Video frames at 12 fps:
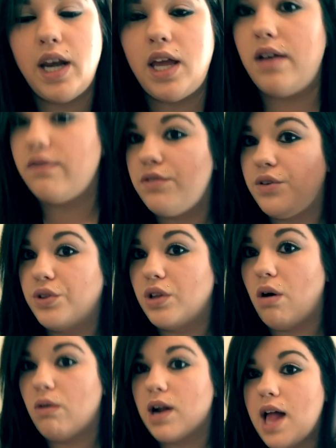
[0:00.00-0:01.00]
any of the
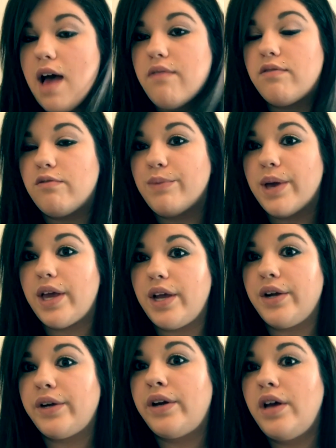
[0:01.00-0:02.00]
lower half of my
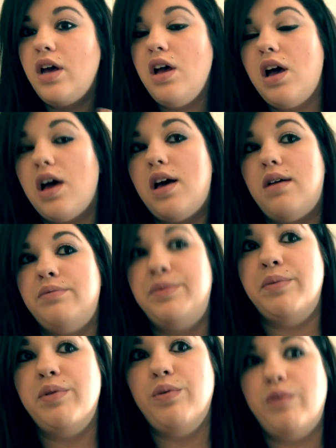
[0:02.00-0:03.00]
hair.
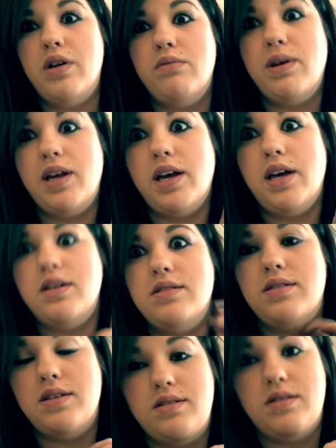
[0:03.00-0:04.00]
Number one,
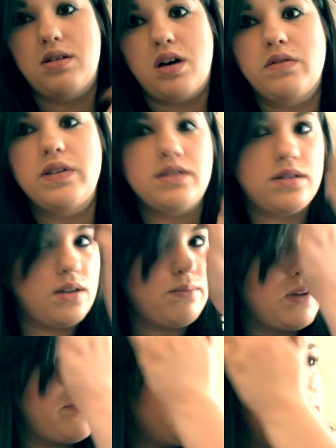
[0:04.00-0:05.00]
because this is obviously
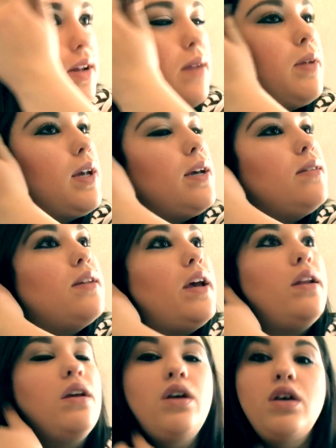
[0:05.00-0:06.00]
my first time, like I
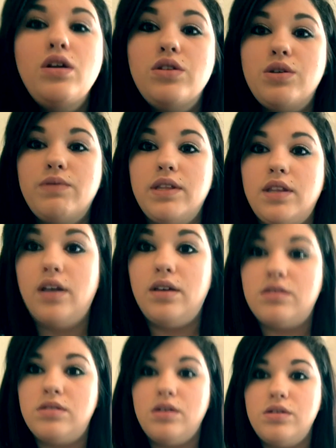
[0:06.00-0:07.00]
said, doing
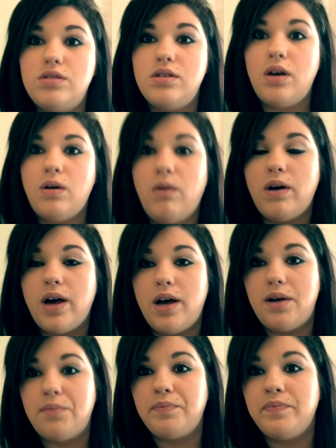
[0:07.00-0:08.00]
this. So,
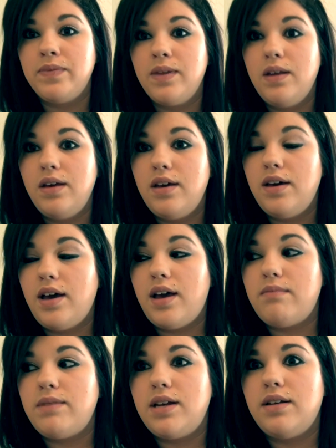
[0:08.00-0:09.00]

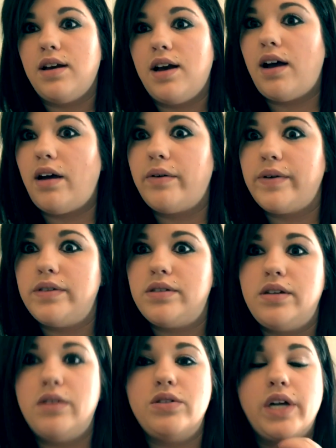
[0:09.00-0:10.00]
I mean, I was
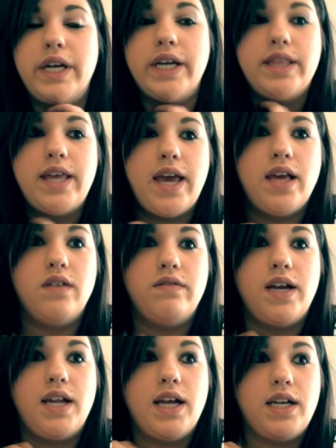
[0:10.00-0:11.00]
still trying to get the hang of
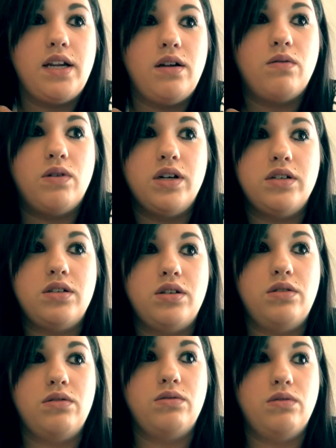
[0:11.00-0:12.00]
it, and I didn't want
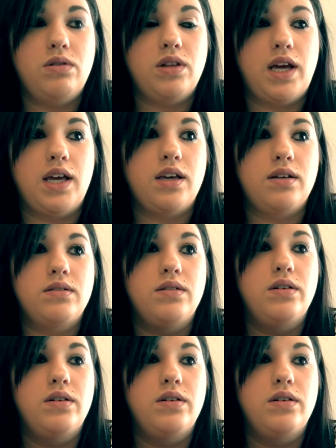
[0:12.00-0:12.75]
to, like,